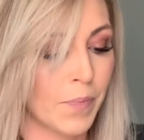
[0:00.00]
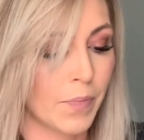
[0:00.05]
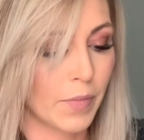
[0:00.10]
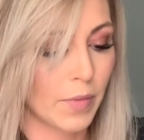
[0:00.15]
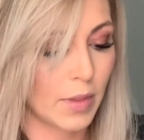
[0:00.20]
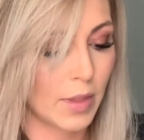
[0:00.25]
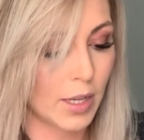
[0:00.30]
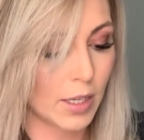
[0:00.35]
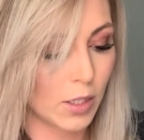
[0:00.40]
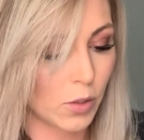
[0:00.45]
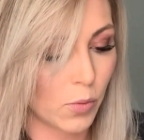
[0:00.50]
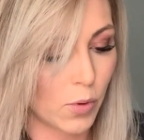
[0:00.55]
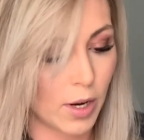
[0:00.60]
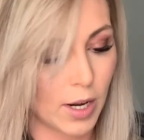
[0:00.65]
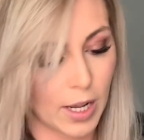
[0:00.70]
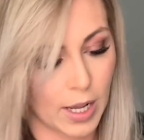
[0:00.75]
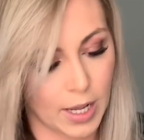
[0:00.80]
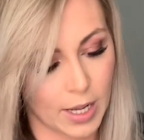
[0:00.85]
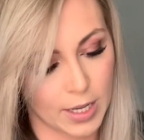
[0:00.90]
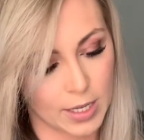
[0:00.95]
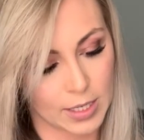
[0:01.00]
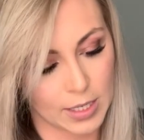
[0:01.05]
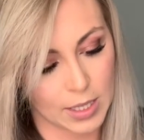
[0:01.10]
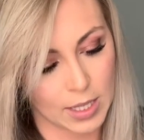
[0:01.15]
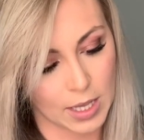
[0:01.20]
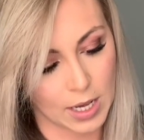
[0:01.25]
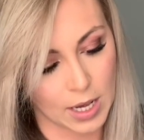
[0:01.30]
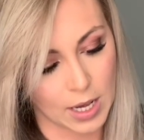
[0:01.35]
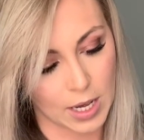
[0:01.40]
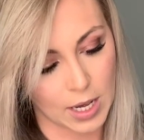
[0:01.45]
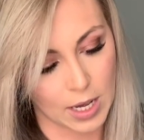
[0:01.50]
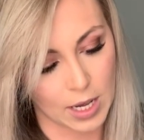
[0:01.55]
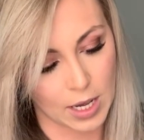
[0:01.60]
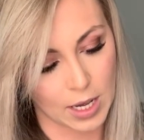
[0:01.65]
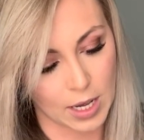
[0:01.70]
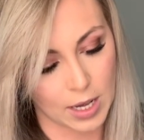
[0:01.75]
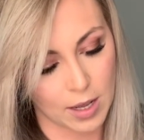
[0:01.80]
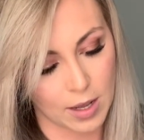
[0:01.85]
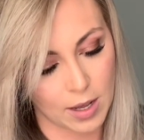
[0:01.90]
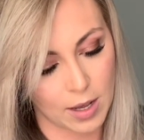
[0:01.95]
This one is the
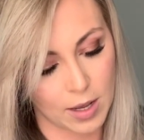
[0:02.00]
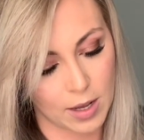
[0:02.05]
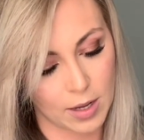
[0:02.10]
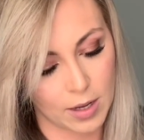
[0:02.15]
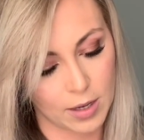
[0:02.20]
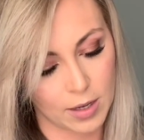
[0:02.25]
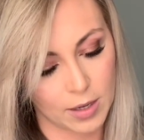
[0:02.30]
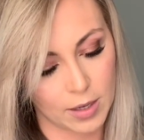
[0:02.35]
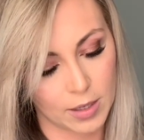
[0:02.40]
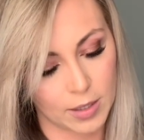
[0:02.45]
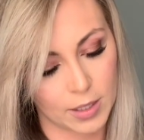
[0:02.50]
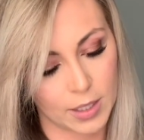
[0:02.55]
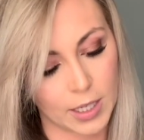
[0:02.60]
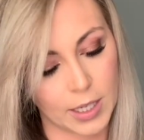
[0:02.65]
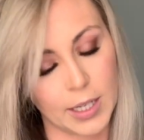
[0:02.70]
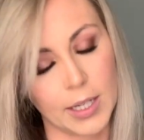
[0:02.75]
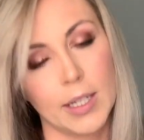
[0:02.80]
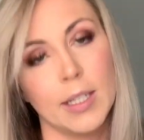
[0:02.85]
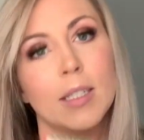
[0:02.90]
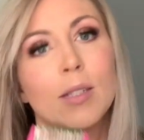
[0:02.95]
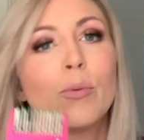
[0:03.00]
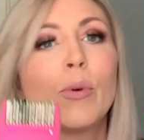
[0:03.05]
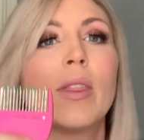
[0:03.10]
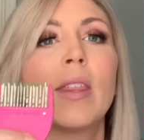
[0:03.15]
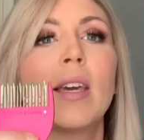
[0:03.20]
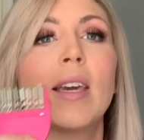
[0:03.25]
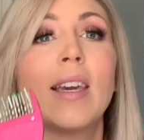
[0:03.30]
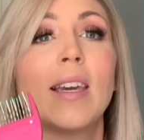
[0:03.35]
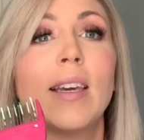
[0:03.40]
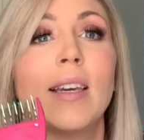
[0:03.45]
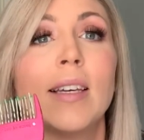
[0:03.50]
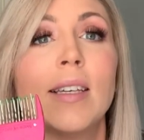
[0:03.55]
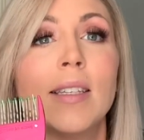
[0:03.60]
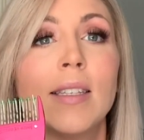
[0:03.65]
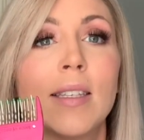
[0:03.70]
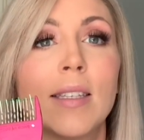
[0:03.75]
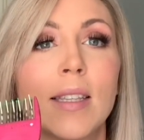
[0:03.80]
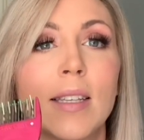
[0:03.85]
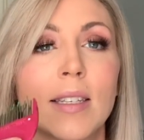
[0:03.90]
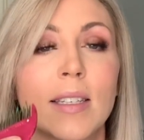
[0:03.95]
Tease with Ease.
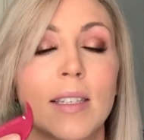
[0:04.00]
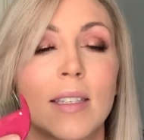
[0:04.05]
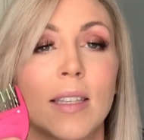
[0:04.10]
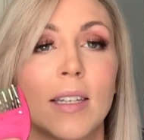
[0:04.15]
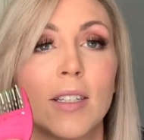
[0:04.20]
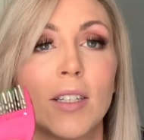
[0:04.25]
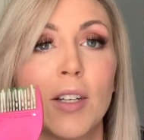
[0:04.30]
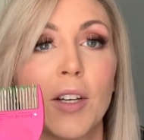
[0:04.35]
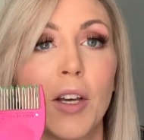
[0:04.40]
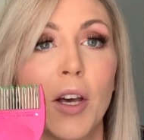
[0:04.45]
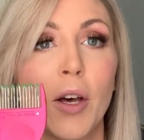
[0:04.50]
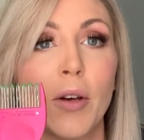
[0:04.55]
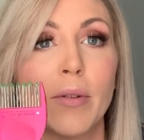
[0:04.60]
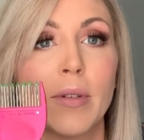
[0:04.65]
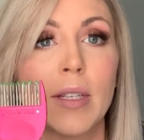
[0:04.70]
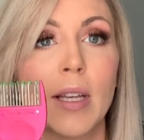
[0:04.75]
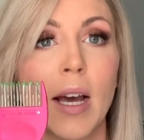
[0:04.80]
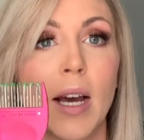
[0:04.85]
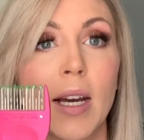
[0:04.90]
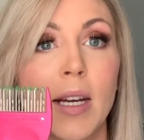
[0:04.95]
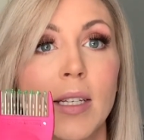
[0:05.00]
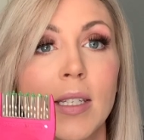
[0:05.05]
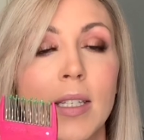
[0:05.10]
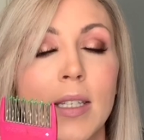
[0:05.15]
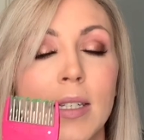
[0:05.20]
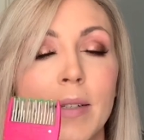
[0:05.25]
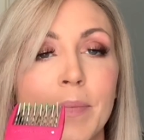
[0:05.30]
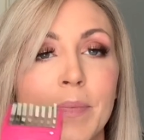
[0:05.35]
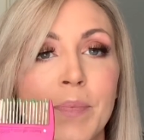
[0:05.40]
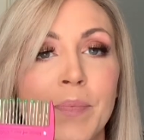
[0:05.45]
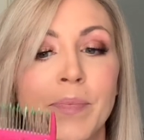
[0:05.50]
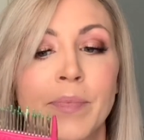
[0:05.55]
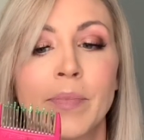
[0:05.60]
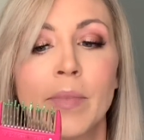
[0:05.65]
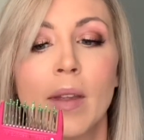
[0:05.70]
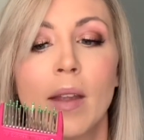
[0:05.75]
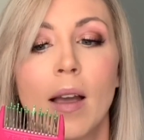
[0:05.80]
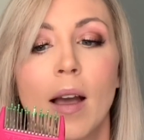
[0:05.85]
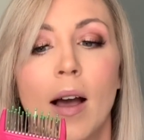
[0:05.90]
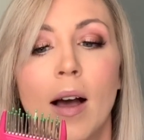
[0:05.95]
This is the to-go size.
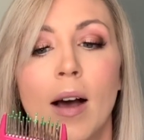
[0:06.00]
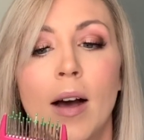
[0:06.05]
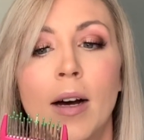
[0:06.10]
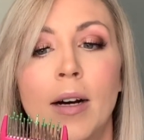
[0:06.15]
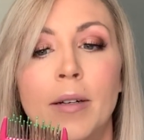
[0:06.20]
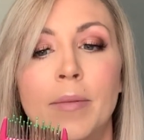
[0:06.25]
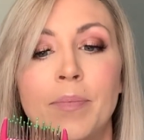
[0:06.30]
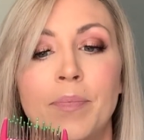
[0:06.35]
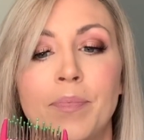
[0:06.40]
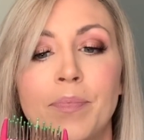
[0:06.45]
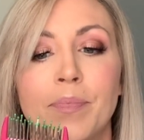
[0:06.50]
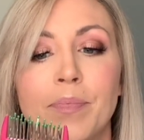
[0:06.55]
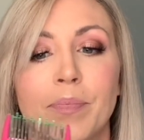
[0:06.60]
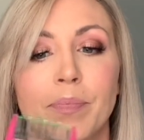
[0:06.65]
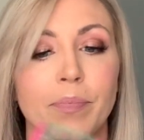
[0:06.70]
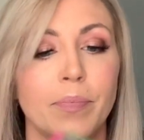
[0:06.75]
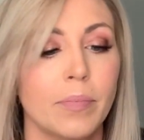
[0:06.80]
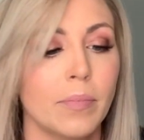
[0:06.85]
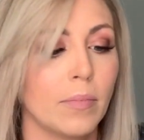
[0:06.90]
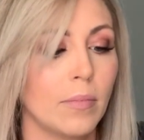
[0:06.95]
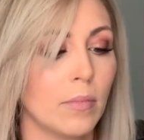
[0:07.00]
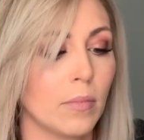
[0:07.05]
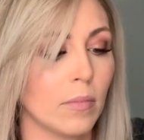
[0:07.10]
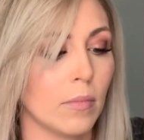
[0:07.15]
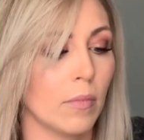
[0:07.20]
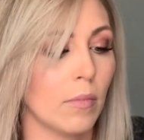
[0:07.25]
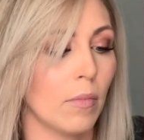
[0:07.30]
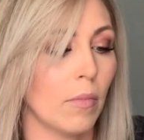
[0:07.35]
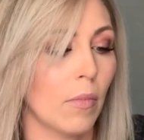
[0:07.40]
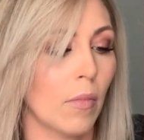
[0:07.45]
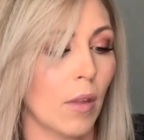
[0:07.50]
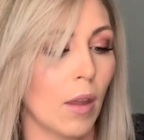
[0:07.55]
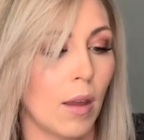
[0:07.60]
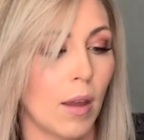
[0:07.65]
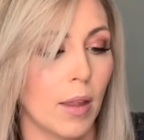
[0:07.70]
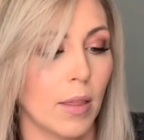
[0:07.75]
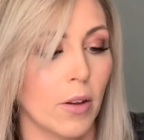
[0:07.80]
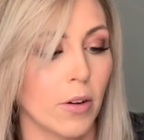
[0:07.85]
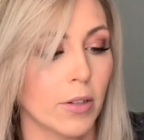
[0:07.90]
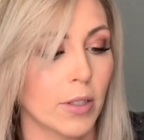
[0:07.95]
And
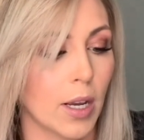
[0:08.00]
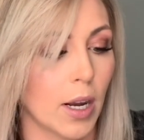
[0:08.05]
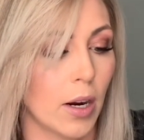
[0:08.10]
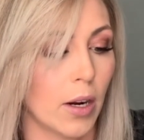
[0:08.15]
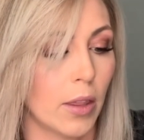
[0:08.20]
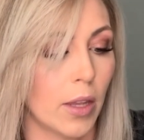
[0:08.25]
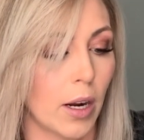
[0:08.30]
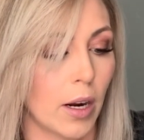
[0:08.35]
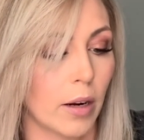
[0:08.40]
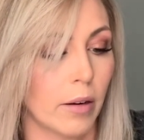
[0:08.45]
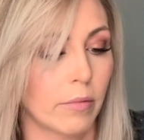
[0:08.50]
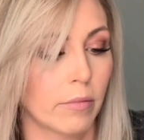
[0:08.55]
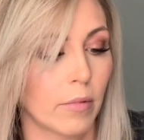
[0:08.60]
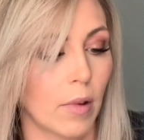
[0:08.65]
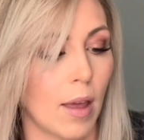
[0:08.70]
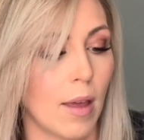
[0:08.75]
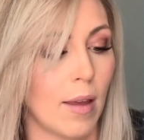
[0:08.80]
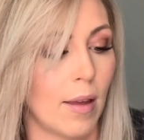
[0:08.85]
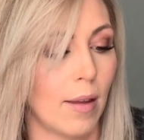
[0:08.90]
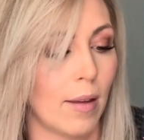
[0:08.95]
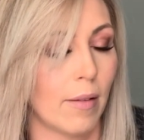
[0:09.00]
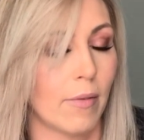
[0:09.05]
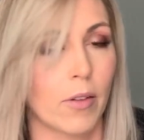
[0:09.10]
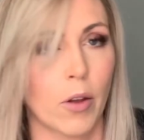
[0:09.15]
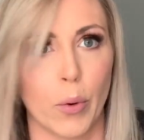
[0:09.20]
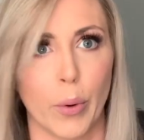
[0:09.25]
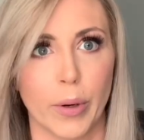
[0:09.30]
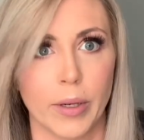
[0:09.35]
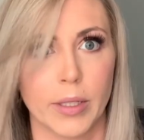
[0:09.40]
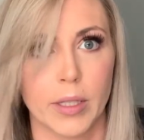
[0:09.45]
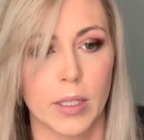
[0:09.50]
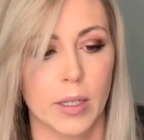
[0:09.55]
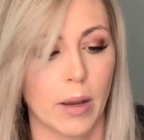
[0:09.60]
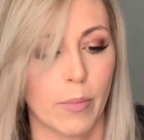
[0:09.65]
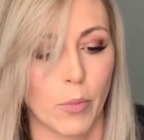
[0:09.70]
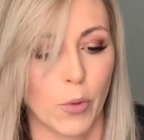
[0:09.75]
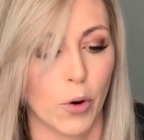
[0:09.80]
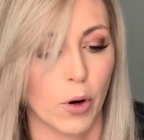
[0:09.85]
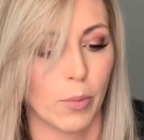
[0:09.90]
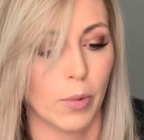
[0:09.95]
there's hair. Of course, I'm
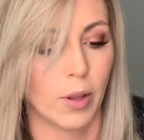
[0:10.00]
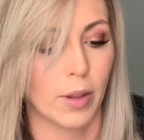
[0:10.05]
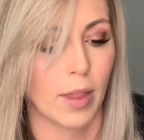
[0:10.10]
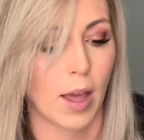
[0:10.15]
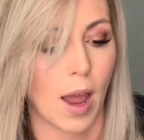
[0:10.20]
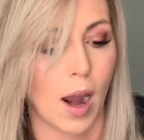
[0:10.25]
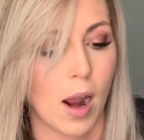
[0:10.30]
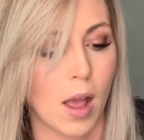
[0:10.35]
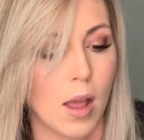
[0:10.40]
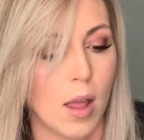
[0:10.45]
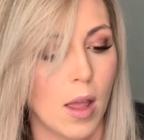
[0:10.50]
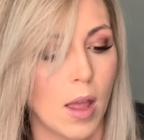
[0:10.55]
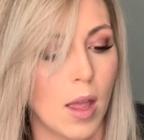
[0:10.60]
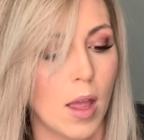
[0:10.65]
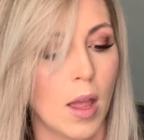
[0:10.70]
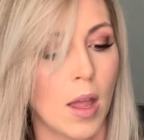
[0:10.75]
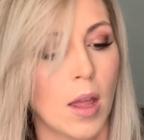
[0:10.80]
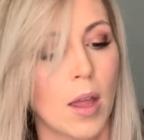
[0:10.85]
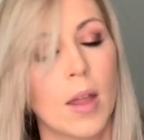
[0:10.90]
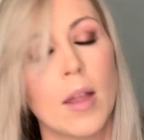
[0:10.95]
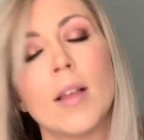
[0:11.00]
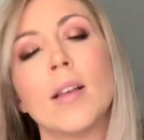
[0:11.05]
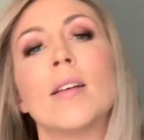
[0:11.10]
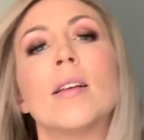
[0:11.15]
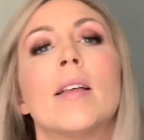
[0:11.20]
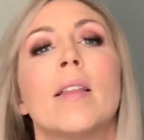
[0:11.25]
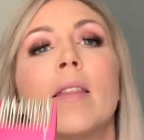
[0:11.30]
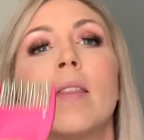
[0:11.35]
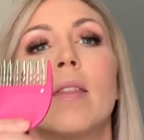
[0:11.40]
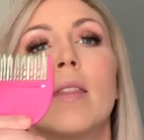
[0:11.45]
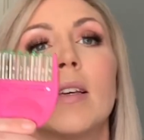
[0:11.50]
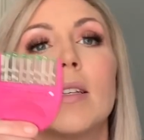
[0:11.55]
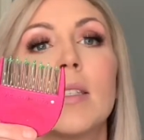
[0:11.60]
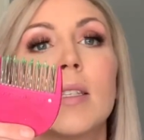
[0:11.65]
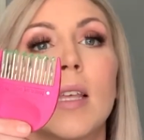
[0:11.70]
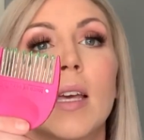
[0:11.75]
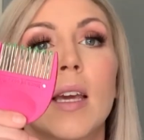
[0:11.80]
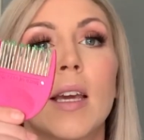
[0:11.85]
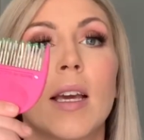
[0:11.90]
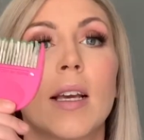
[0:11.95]
horrible with that. This
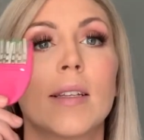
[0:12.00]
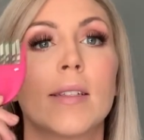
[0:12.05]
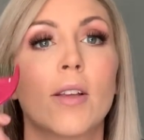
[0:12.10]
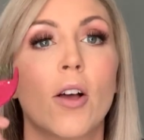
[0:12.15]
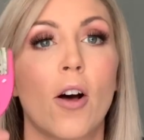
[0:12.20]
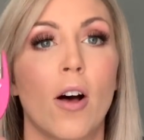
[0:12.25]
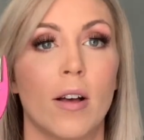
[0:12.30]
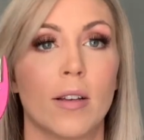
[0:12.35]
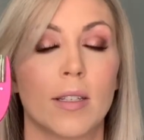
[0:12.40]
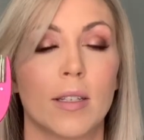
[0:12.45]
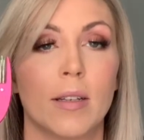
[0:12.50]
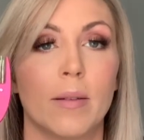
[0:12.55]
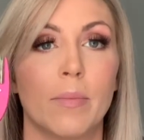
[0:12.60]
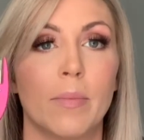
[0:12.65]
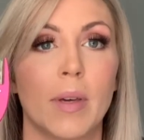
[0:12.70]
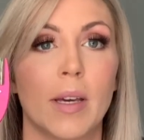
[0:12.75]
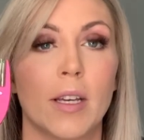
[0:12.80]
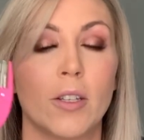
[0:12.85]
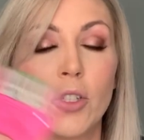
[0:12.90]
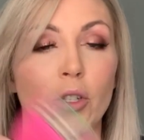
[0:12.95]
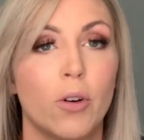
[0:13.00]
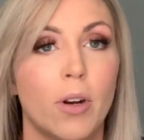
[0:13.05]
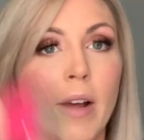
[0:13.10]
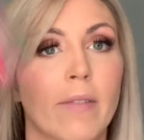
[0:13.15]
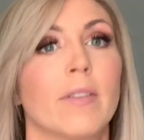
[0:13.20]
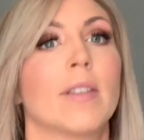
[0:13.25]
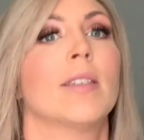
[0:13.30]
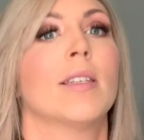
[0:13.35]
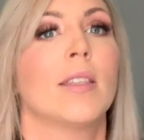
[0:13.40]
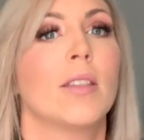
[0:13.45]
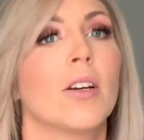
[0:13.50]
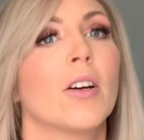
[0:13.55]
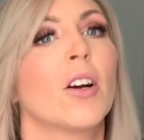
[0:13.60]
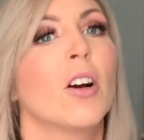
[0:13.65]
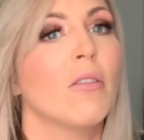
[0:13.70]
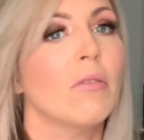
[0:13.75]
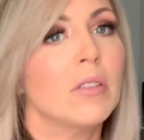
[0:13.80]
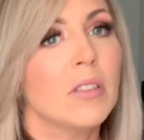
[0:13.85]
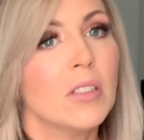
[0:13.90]
thing is awesome because you don't have to sit there and go,